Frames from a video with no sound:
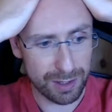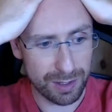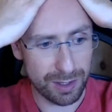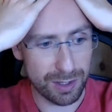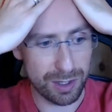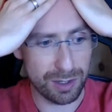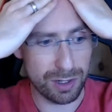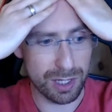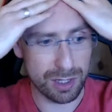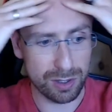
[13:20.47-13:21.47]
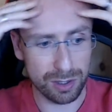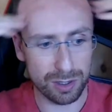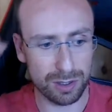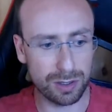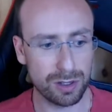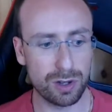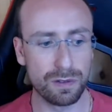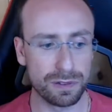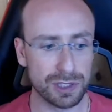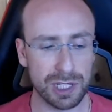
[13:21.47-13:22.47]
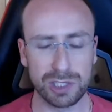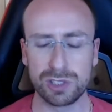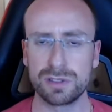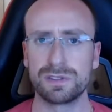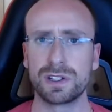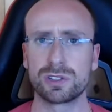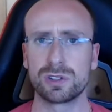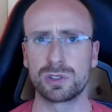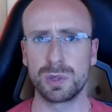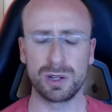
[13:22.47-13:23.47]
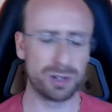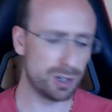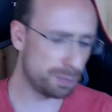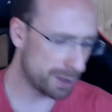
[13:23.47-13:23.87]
like confrontations and things on Twitter a little bit,